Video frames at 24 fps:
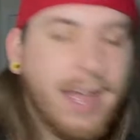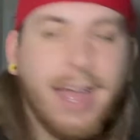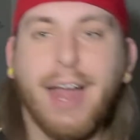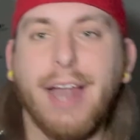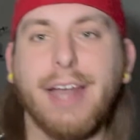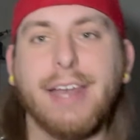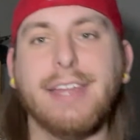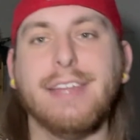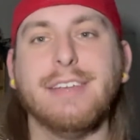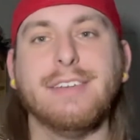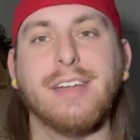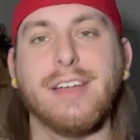and
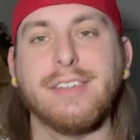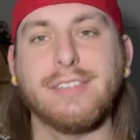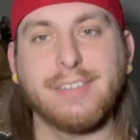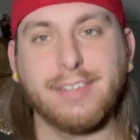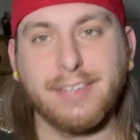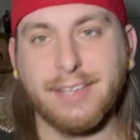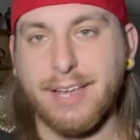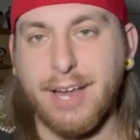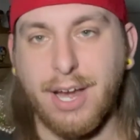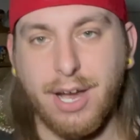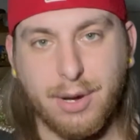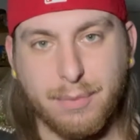he
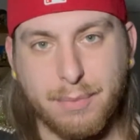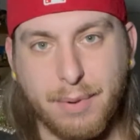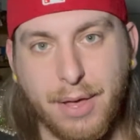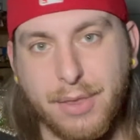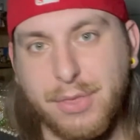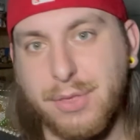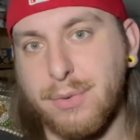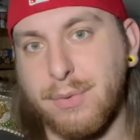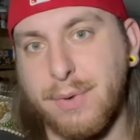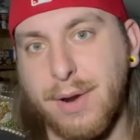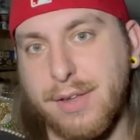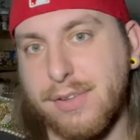doesn't care about
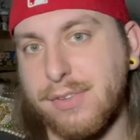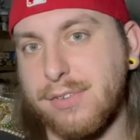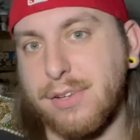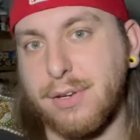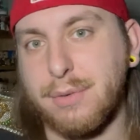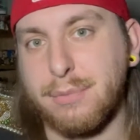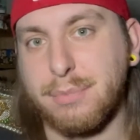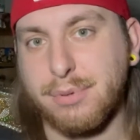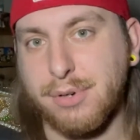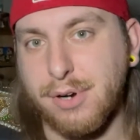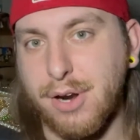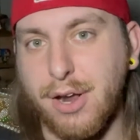the
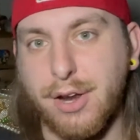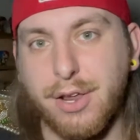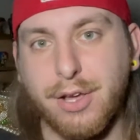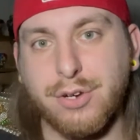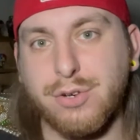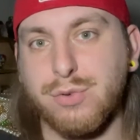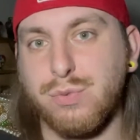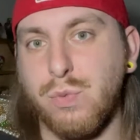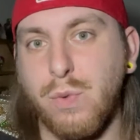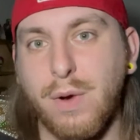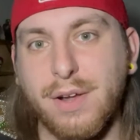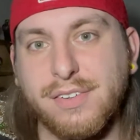wrestling
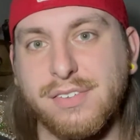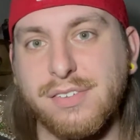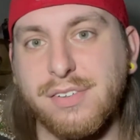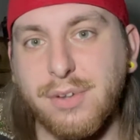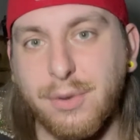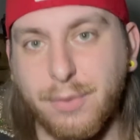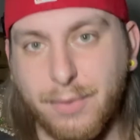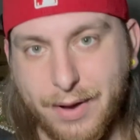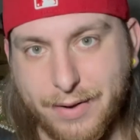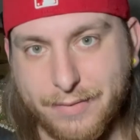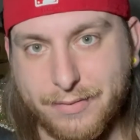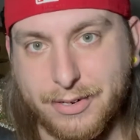product
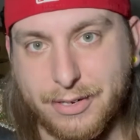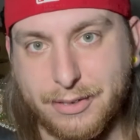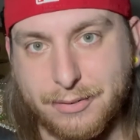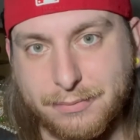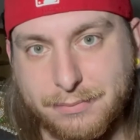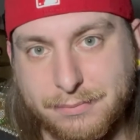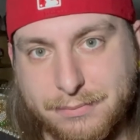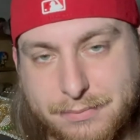whatsoever.